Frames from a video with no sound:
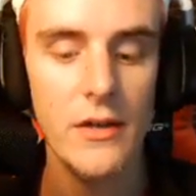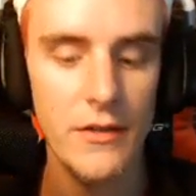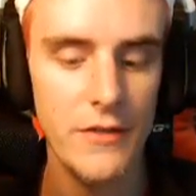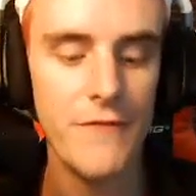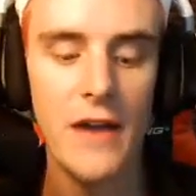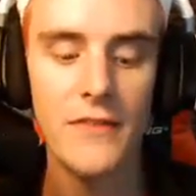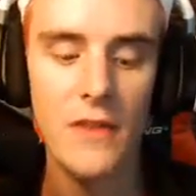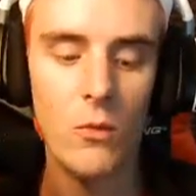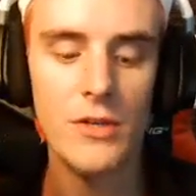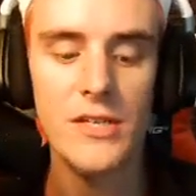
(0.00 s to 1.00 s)
The fact
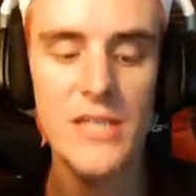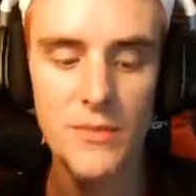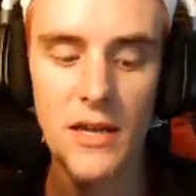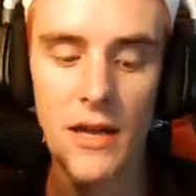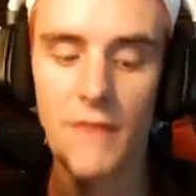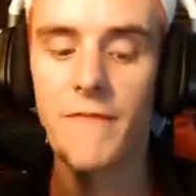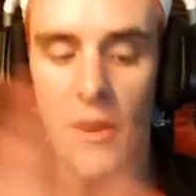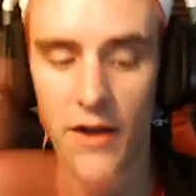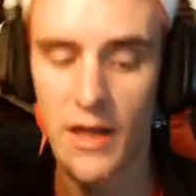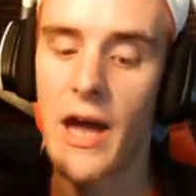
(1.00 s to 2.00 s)
that one team can get
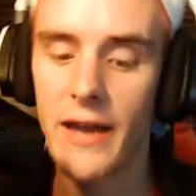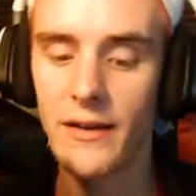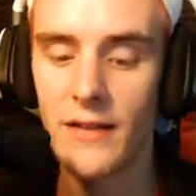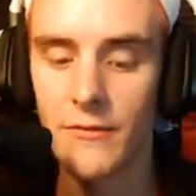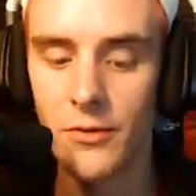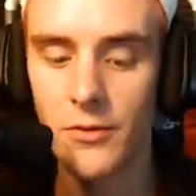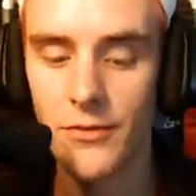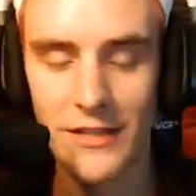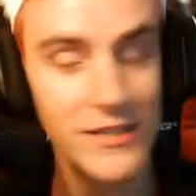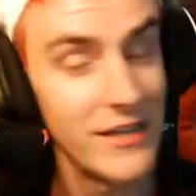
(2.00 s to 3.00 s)
very high in level,
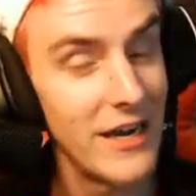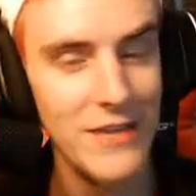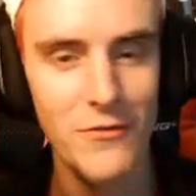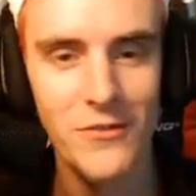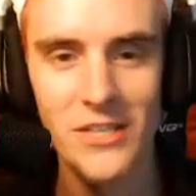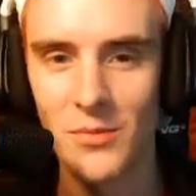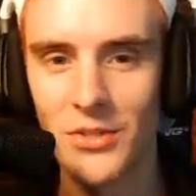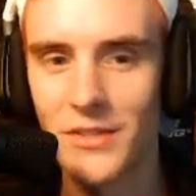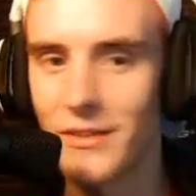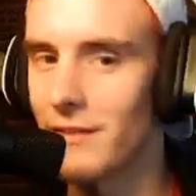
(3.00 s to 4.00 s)
that's not even visible
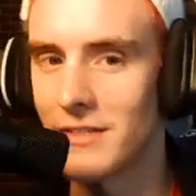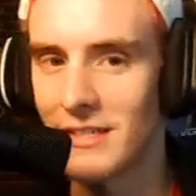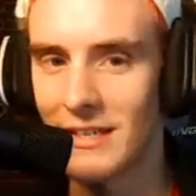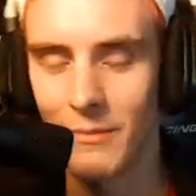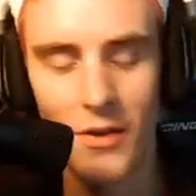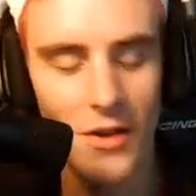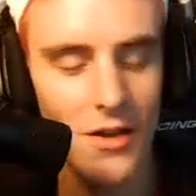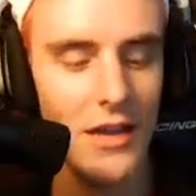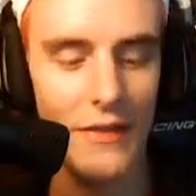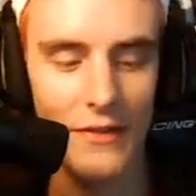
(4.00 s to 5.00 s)
to the other team,
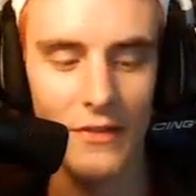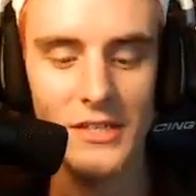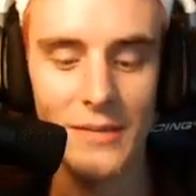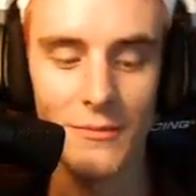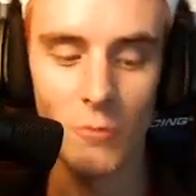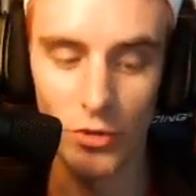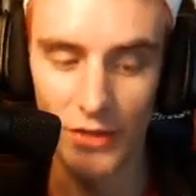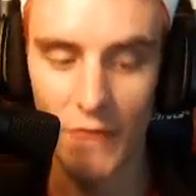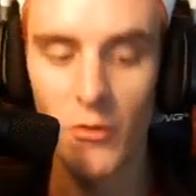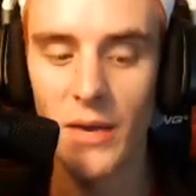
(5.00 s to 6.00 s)
and the other team will
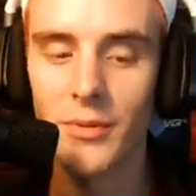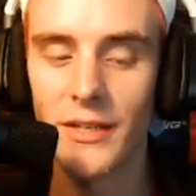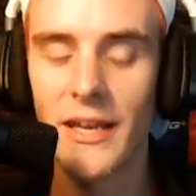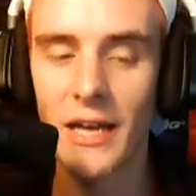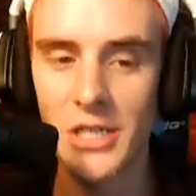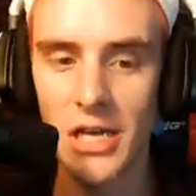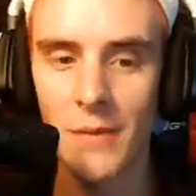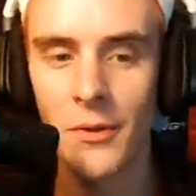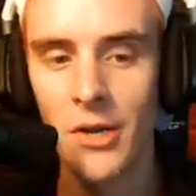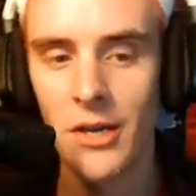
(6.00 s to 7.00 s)
never be able to catch
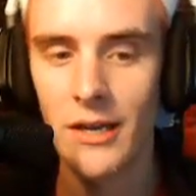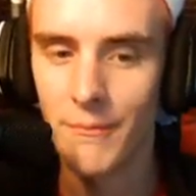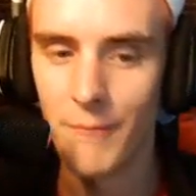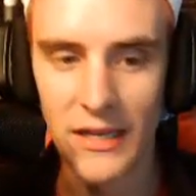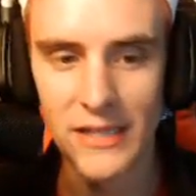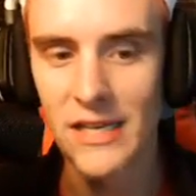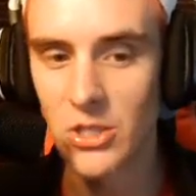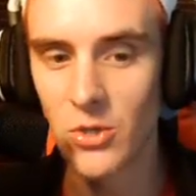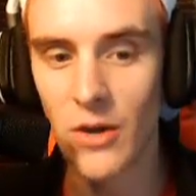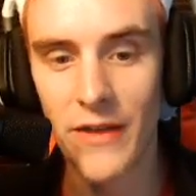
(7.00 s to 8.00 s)
up, means
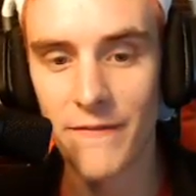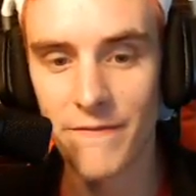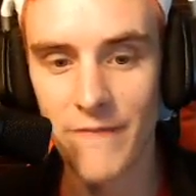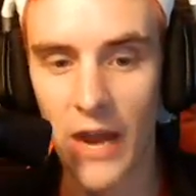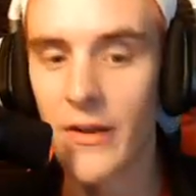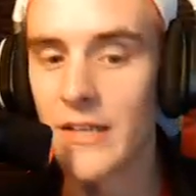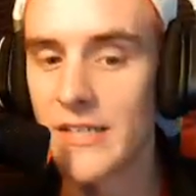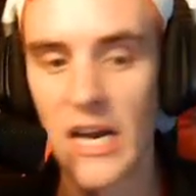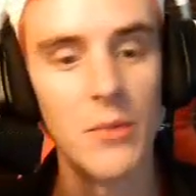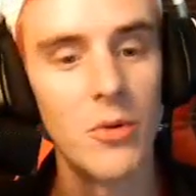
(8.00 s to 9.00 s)
that you have a very
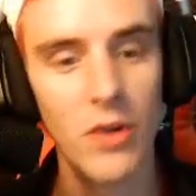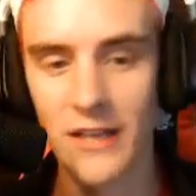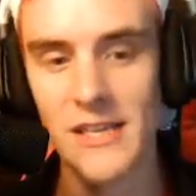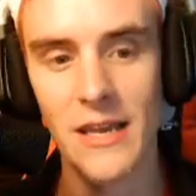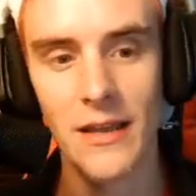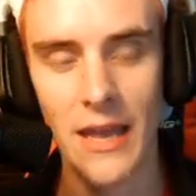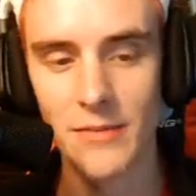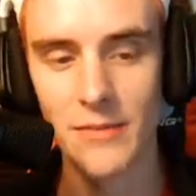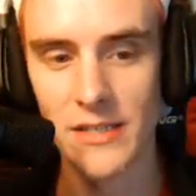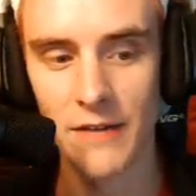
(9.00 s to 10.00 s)
terrible game
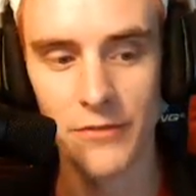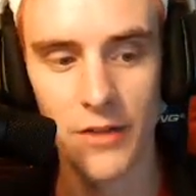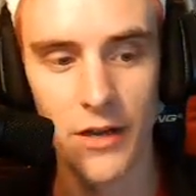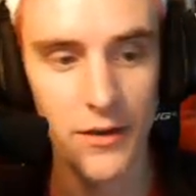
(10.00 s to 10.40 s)
design flaw.